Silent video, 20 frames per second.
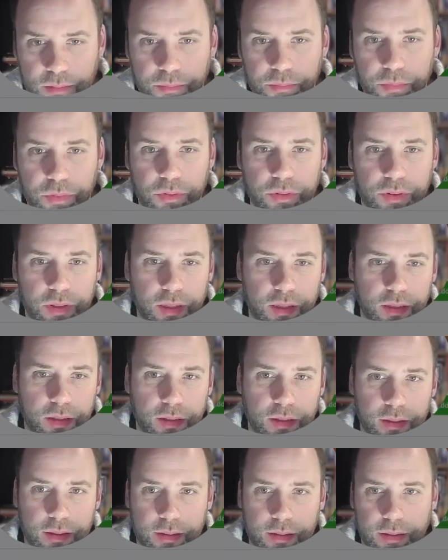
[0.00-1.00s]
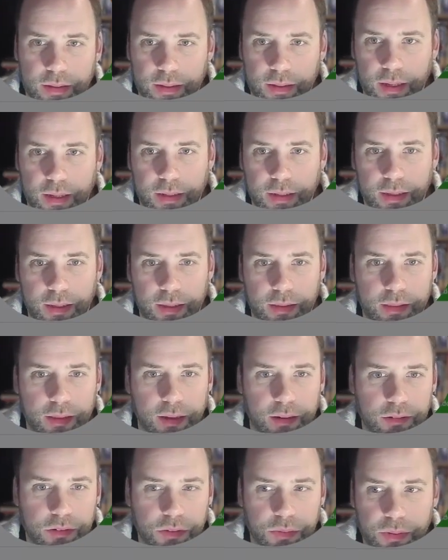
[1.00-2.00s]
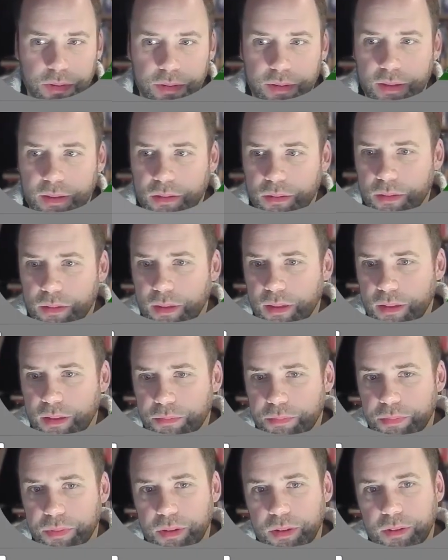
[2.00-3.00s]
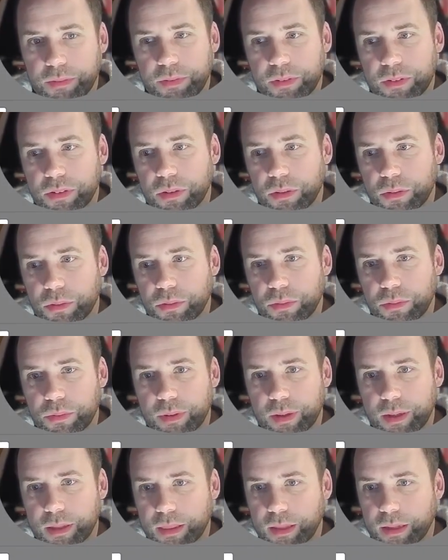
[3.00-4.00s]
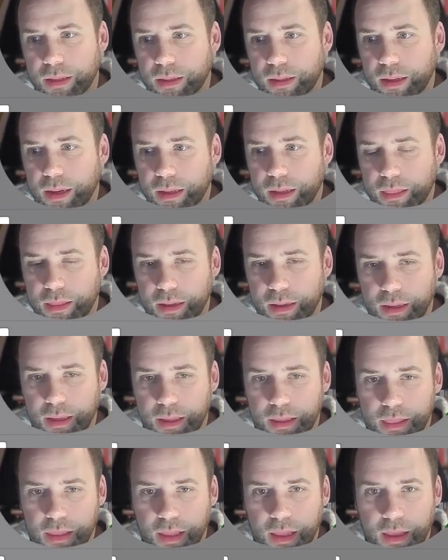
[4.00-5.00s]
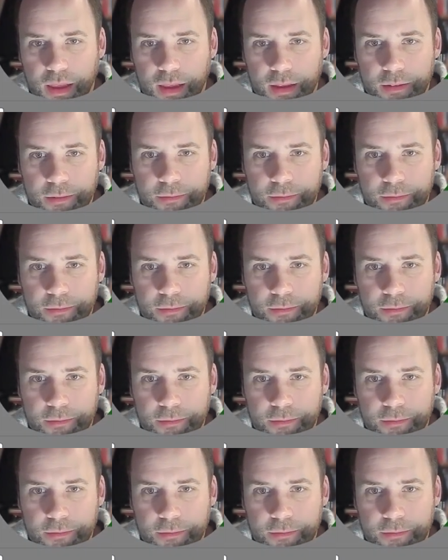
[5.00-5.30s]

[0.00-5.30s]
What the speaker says: but you can add it in there as well. Date of birth. So add that in there,